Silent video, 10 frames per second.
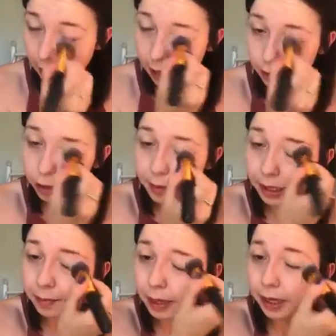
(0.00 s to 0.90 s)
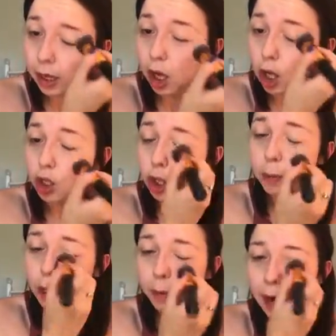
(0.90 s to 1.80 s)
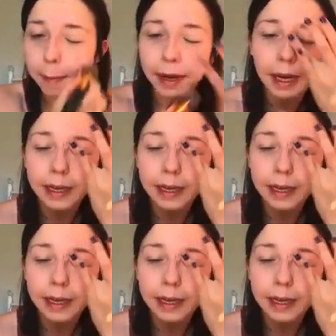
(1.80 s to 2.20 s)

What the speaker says: and it just makes me super happy.